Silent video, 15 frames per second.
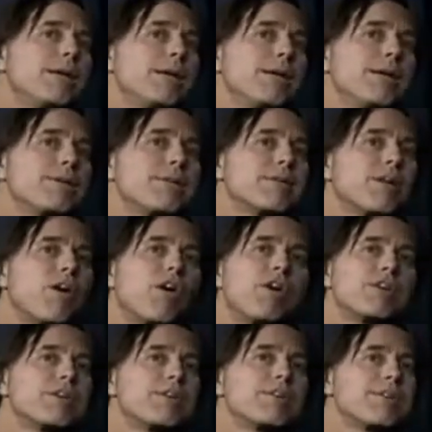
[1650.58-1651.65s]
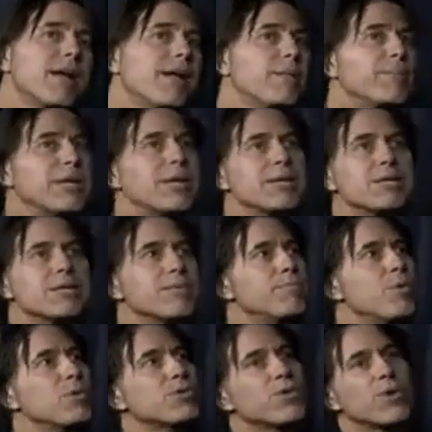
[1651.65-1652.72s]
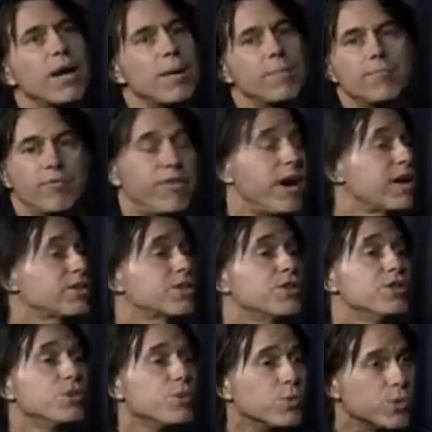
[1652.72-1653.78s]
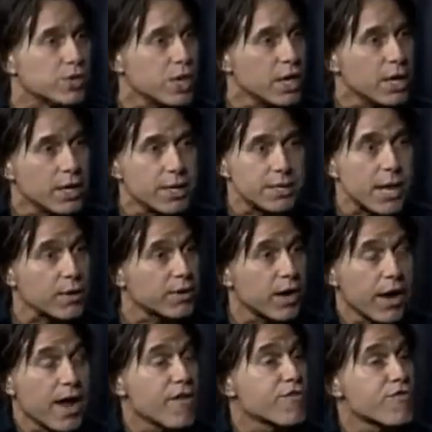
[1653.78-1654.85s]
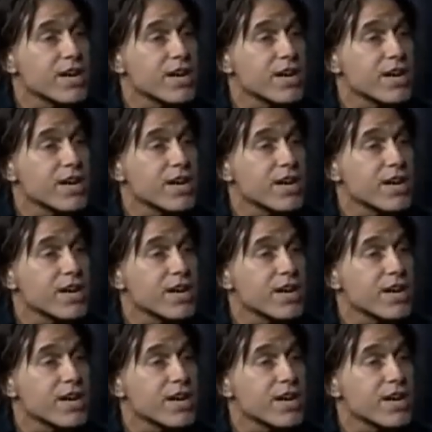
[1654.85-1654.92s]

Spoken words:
it's hard to tell because the most Vox News is out there every day.